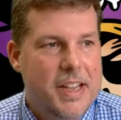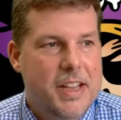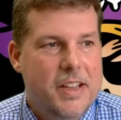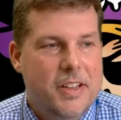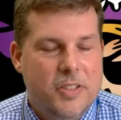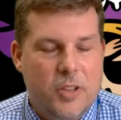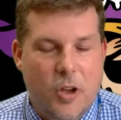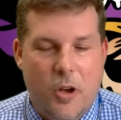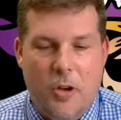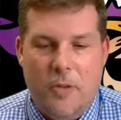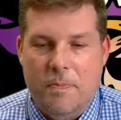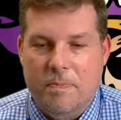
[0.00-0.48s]

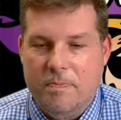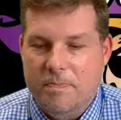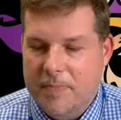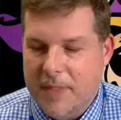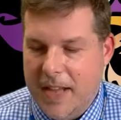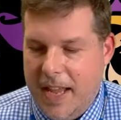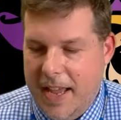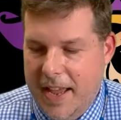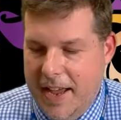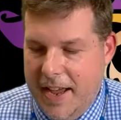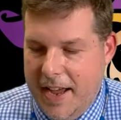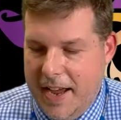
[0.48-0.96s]
So
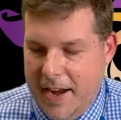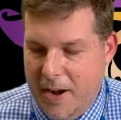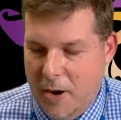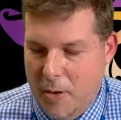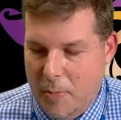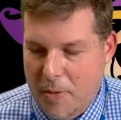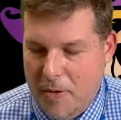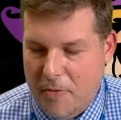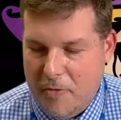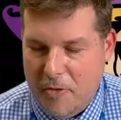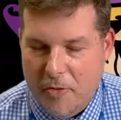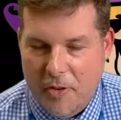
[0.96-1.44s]
I
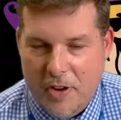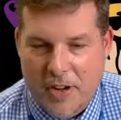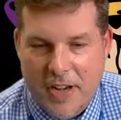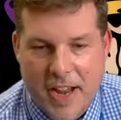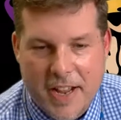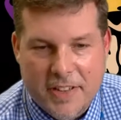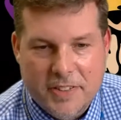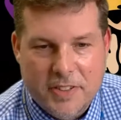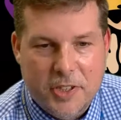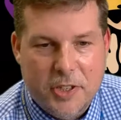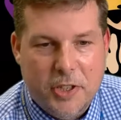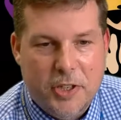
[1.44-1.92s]
hope everyone
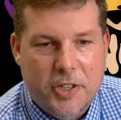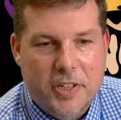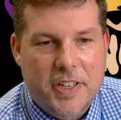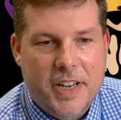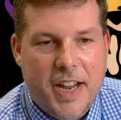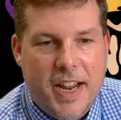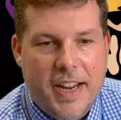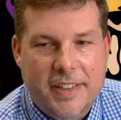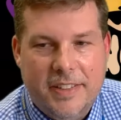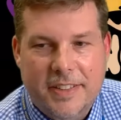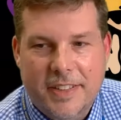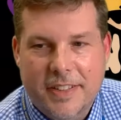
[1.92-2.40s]
has a good
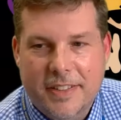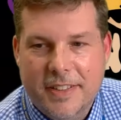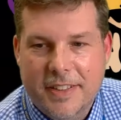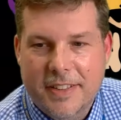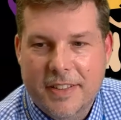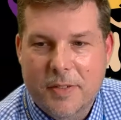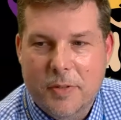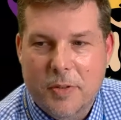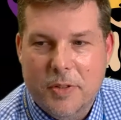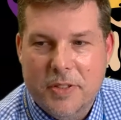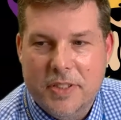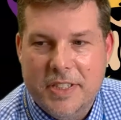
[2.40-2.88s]
night.
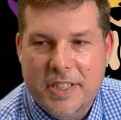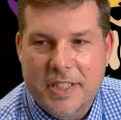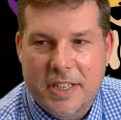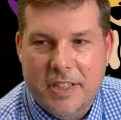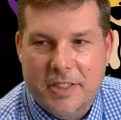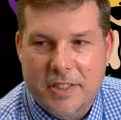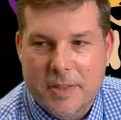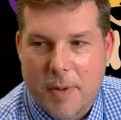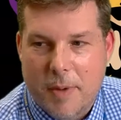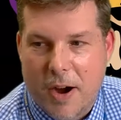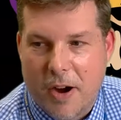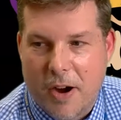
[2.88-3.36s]
We'll see you
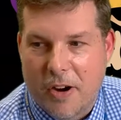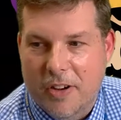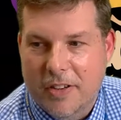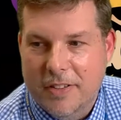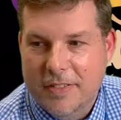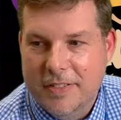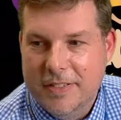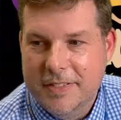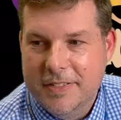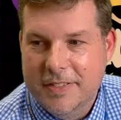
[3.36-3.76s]
tomorrow.